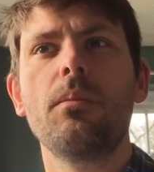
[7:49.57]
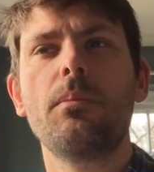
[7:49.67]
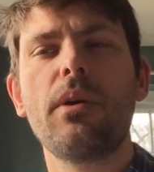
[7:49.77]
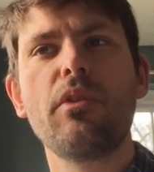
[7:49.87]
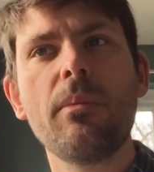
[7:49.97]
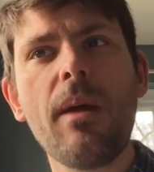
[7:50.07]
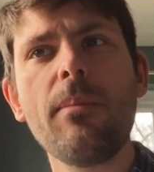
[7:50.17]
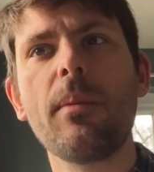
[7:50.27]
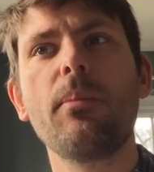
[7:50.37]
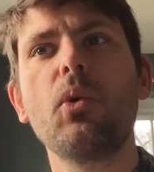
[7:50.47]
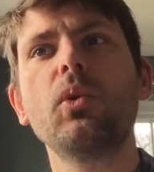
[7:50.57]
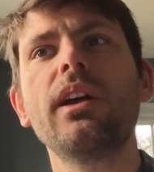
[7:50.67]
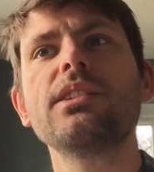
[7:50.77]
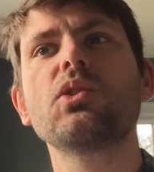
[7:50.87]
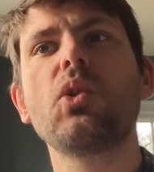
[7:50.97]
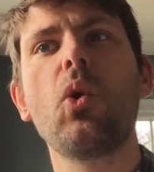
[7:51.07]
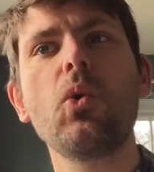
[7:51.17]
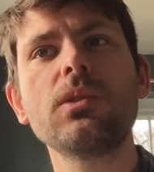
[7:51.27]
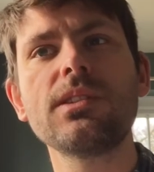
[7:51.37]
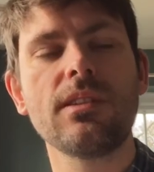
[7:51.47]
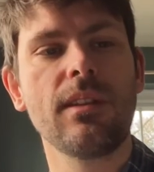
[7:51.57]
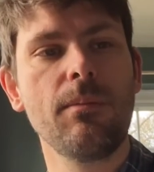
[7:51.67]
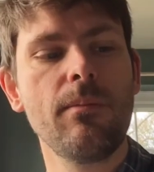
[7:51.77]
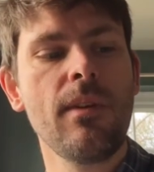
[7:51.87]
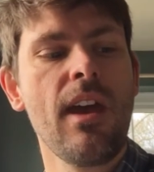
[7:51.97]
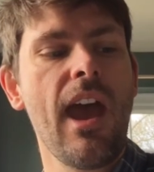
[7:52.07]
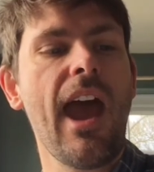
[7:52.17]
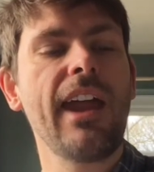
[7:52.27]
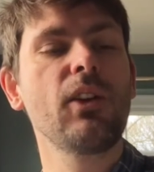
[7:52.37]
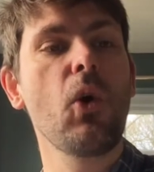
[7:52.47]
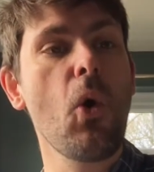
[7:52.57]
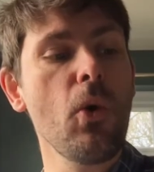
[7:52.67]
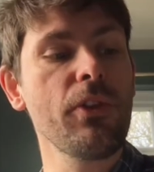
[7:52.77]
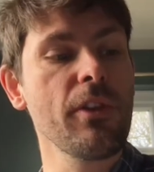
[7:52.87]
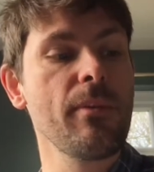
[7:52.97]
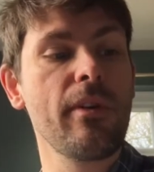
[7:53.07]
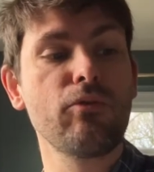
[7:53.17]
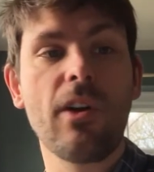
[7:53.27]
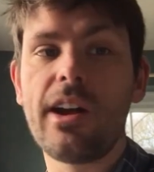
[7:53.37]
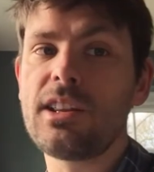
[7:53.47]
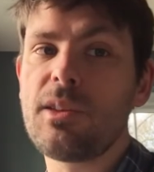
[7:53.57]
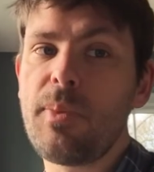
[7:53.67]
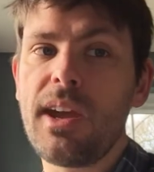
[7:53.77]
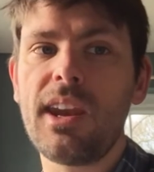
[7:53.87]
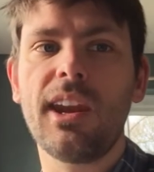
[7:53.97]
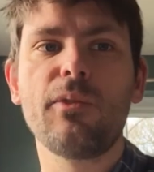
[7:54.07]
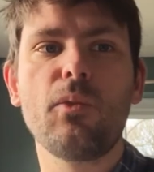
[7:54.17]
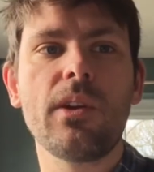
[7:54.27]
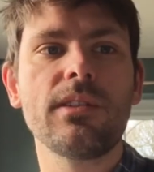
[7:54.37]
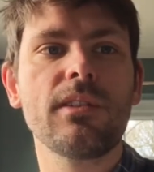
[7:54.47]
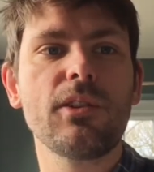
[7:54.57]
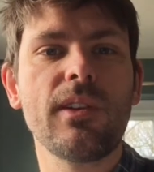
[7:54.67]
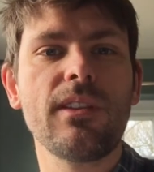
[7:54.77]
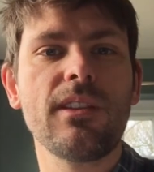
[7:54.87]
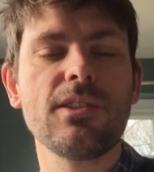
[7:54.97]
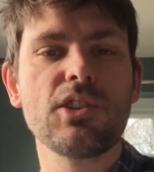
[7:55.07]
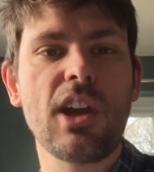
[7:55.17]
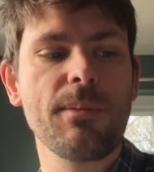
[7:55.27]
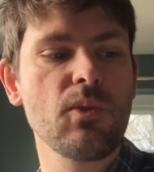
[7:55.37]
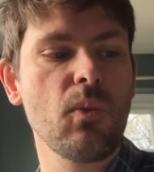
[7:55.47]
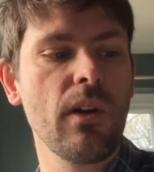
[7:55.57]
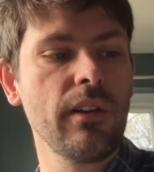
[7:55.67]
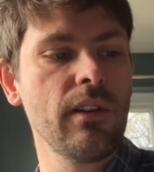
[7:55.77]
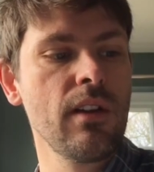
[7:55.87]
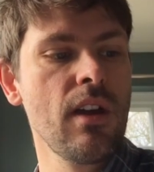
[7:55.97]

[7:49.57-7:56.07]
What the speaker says: But remember, Paul has called to them and called them right at the beginning of 1 Corinthians chapter 1